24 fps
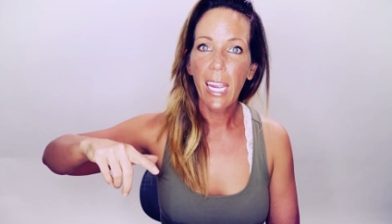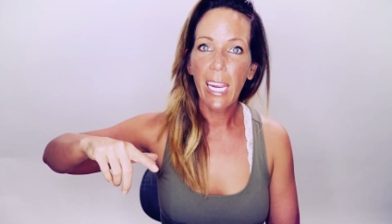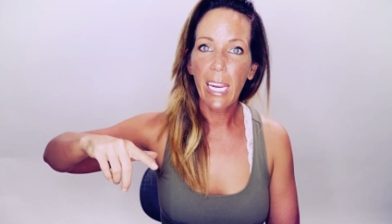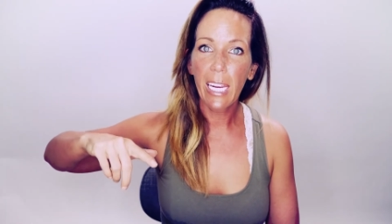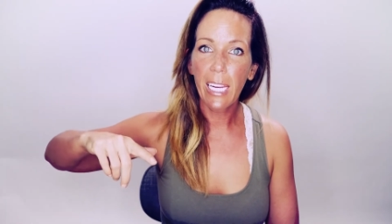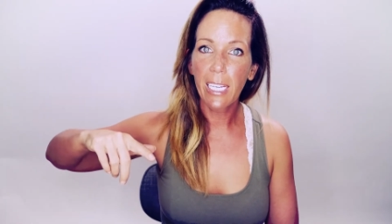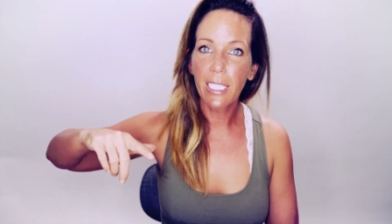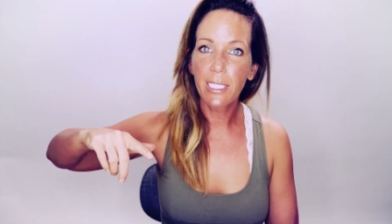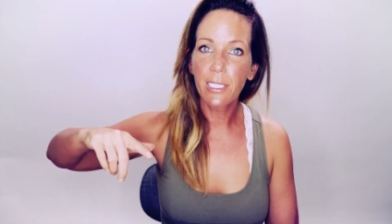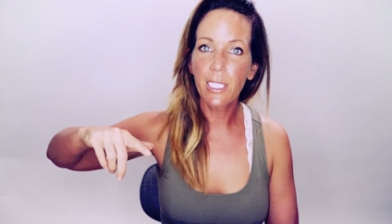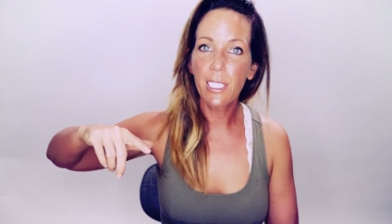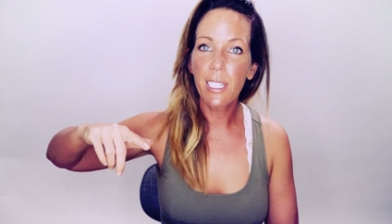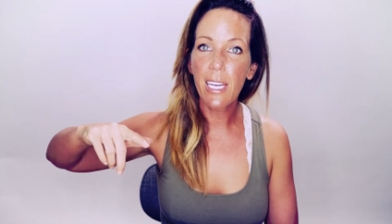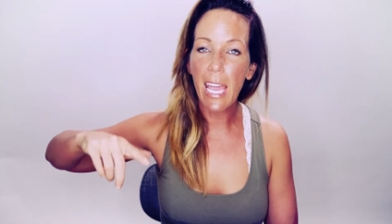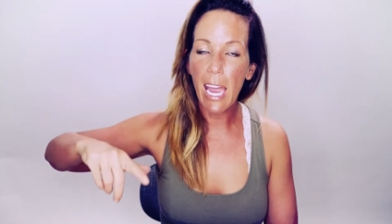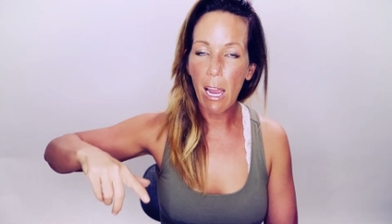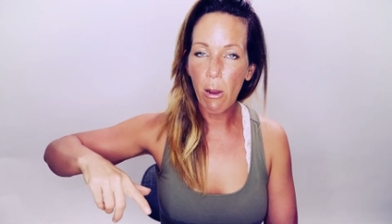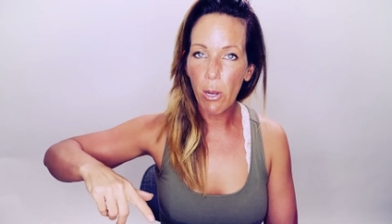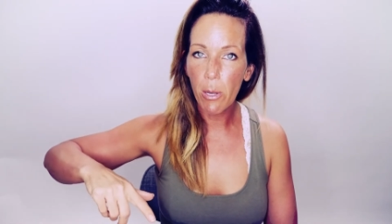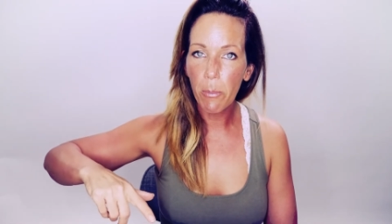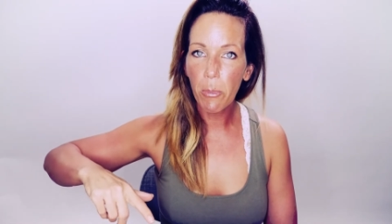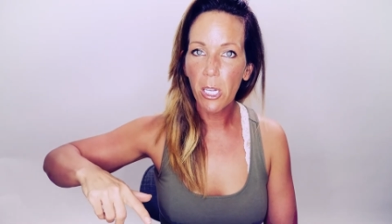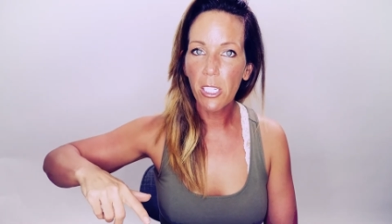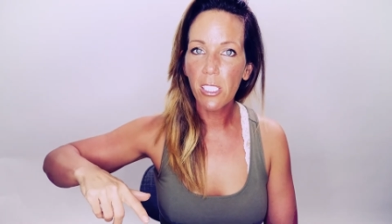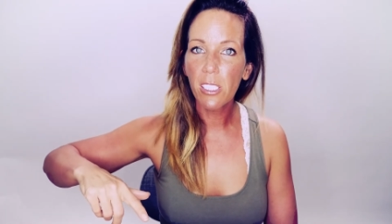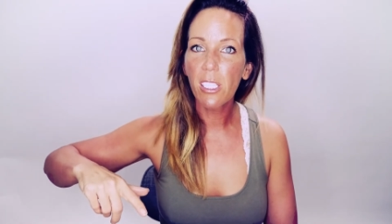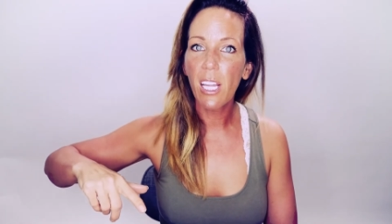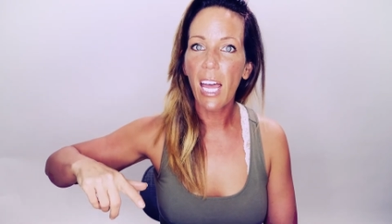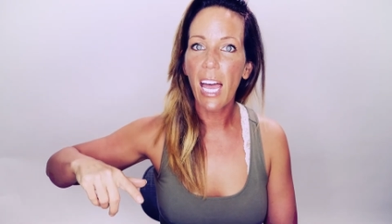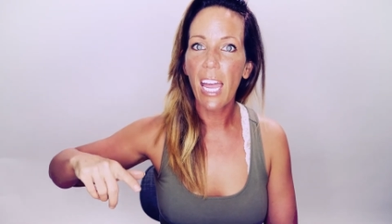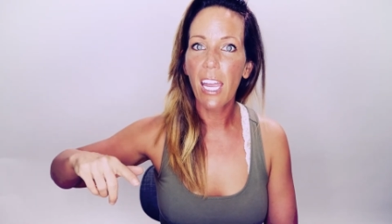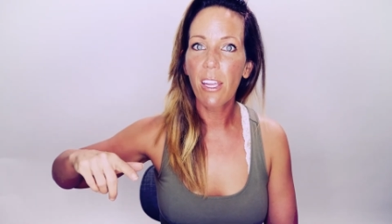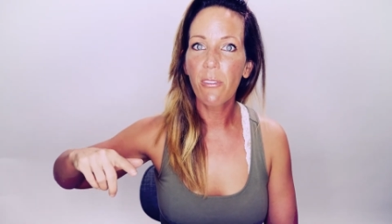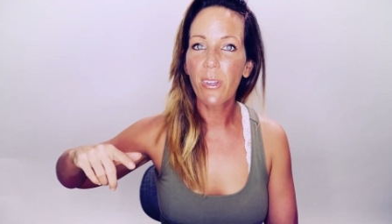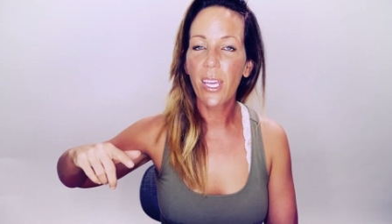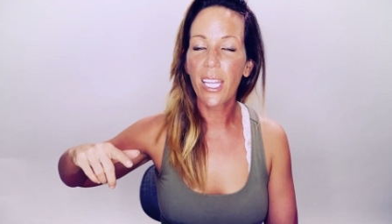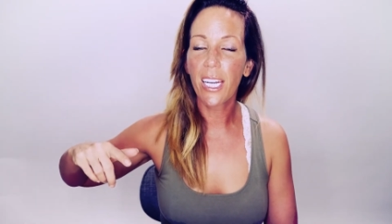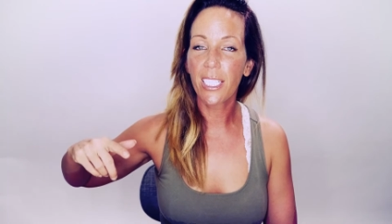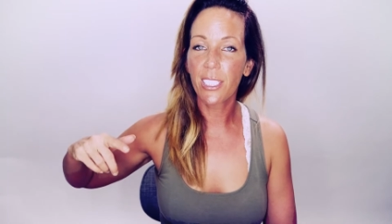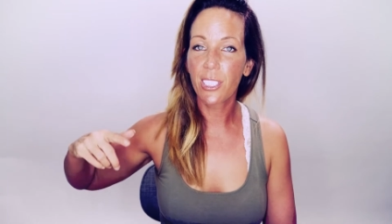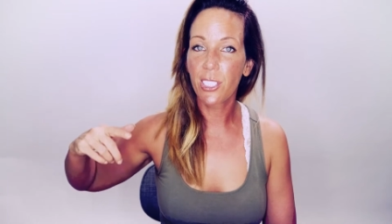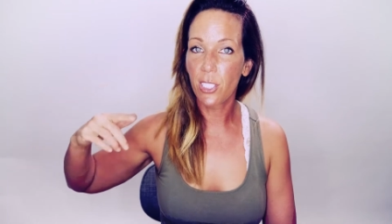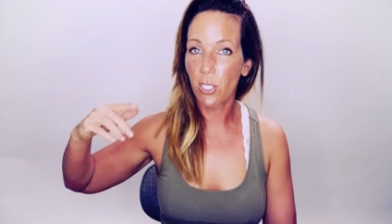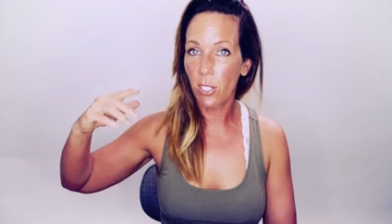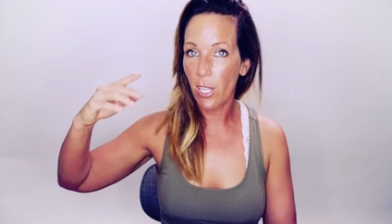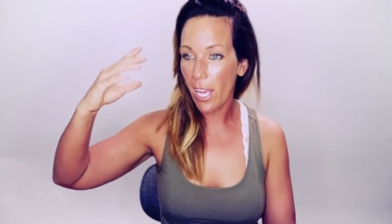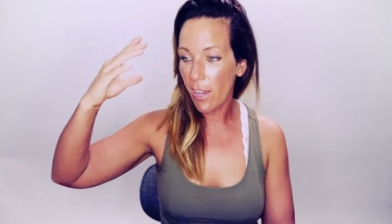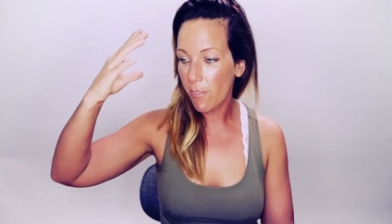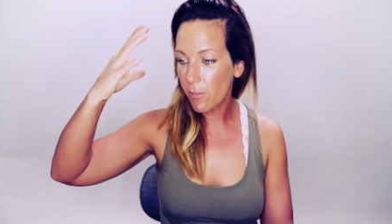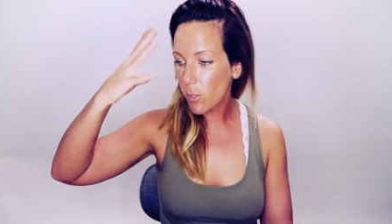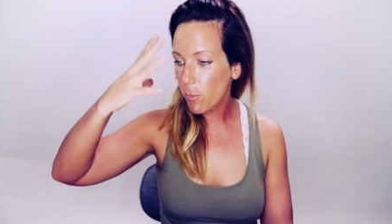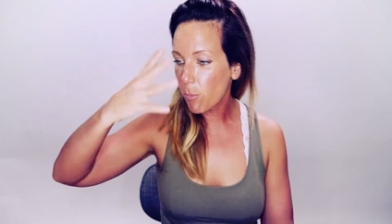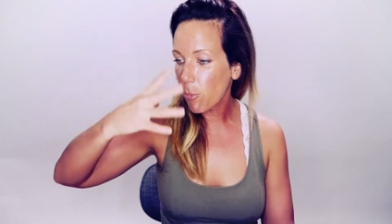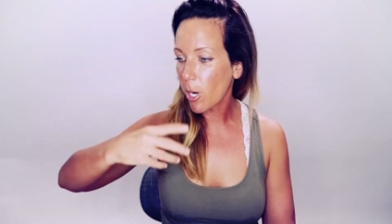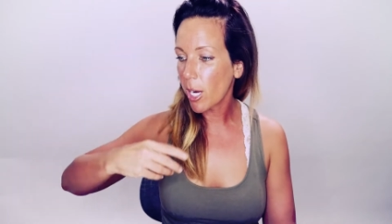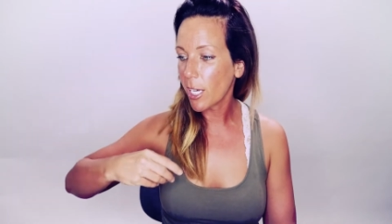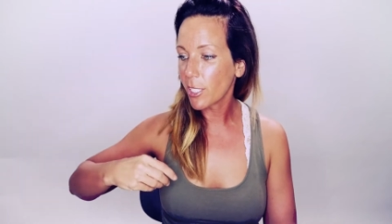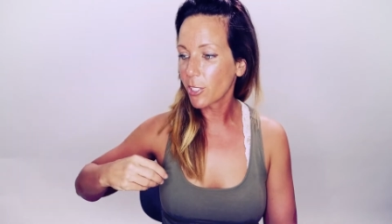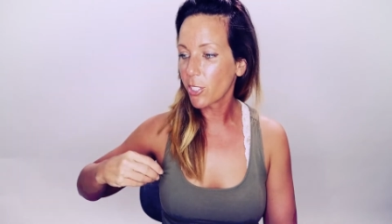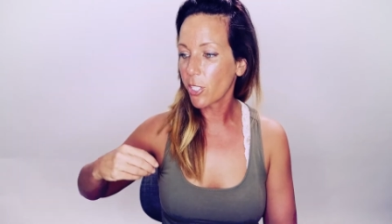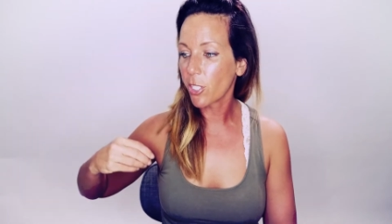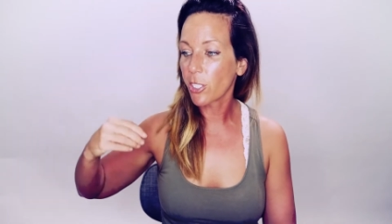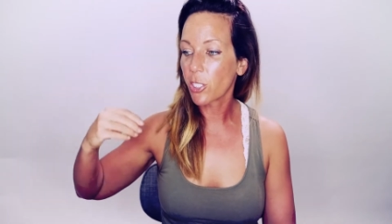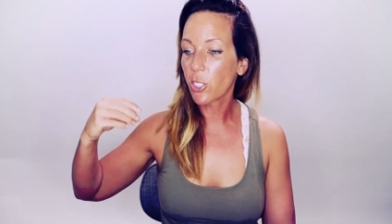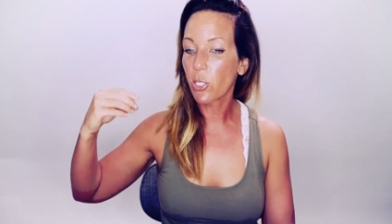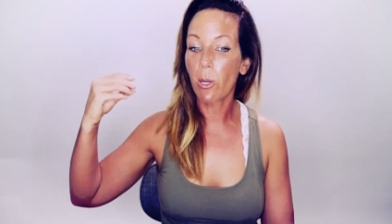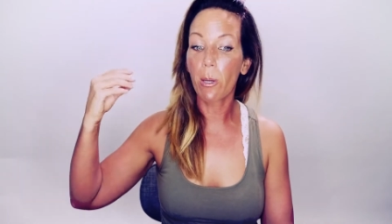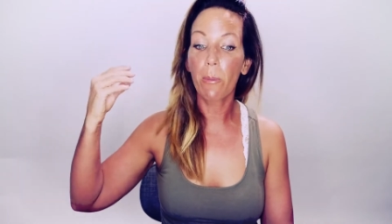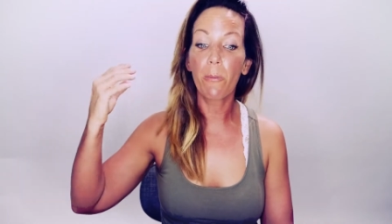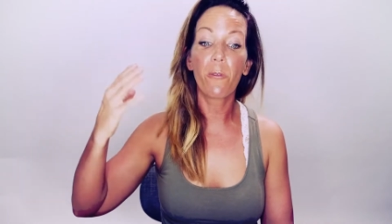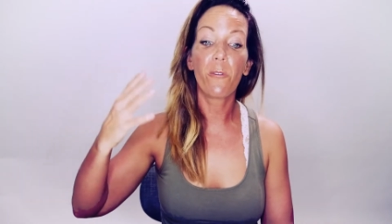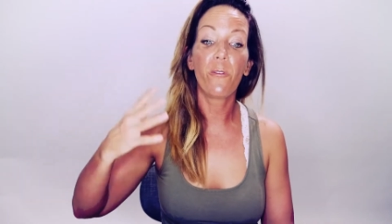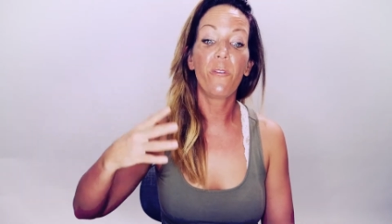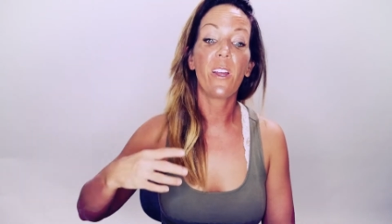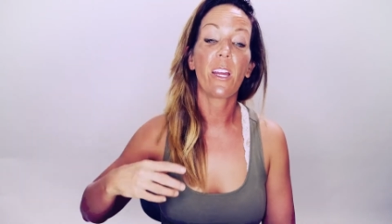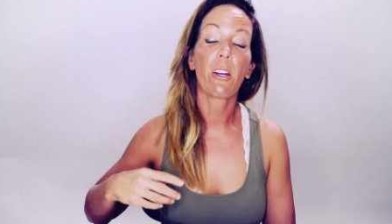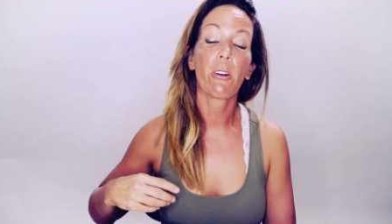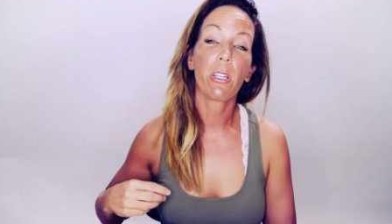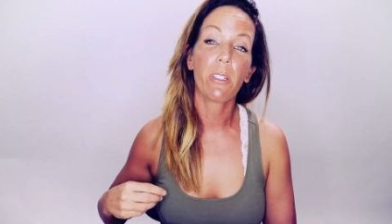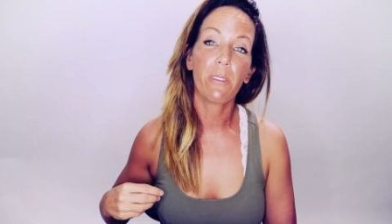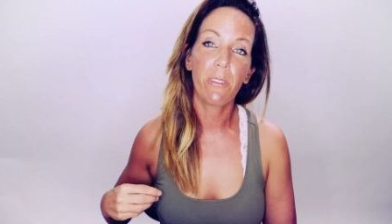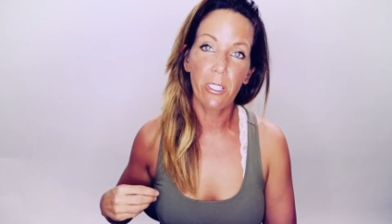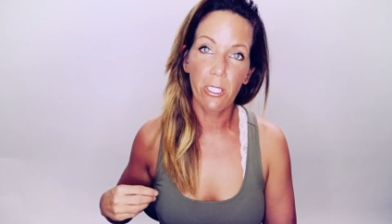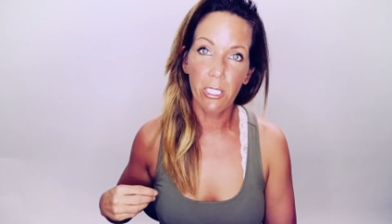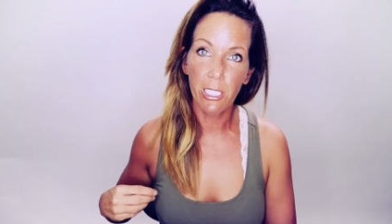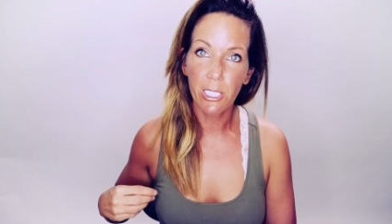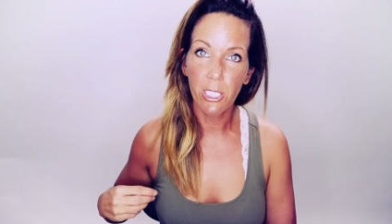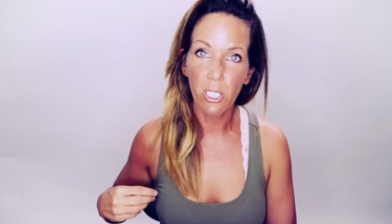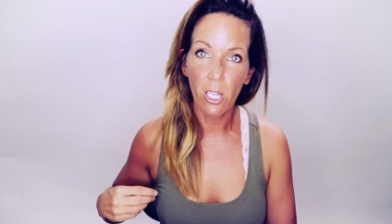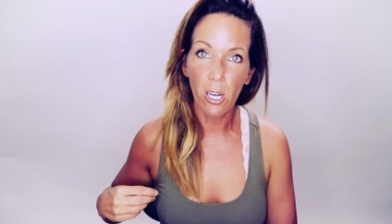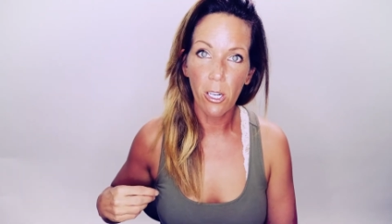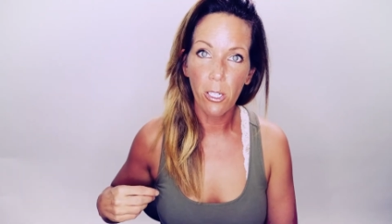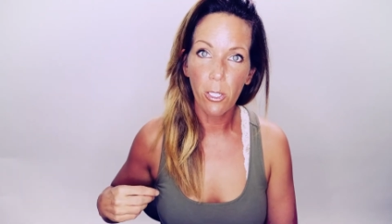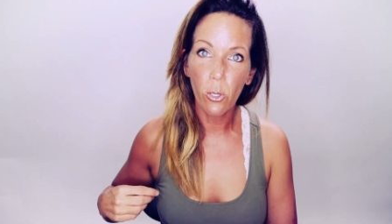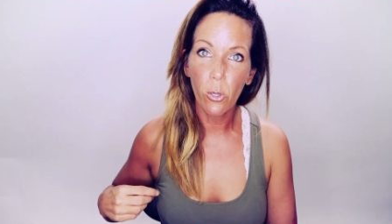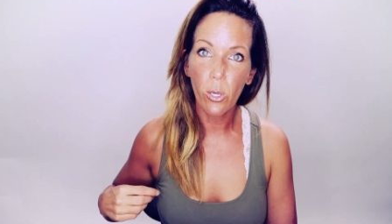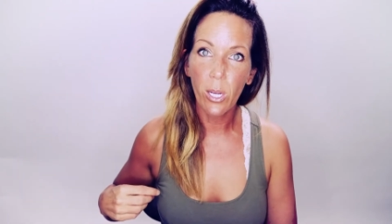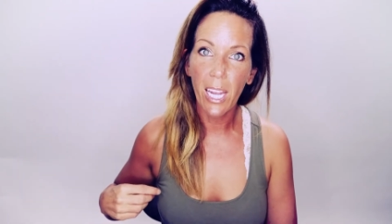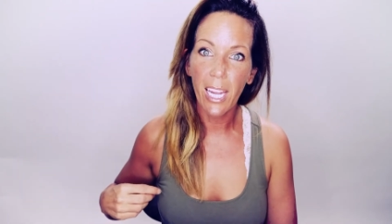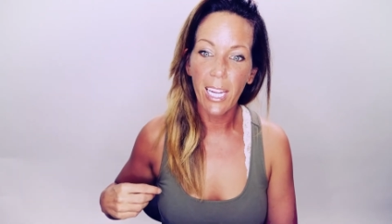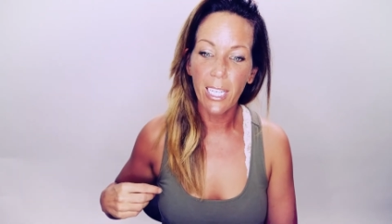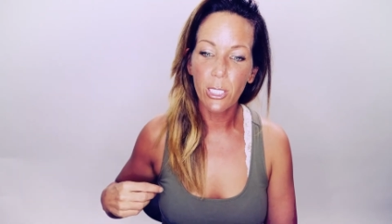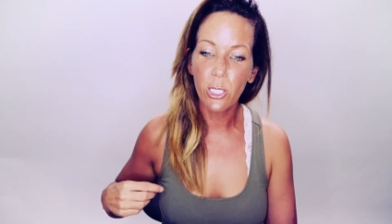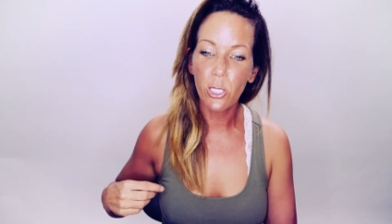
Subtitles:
and now I'm on a live, and I still have the bronzer, so I'm very, very dark, okay?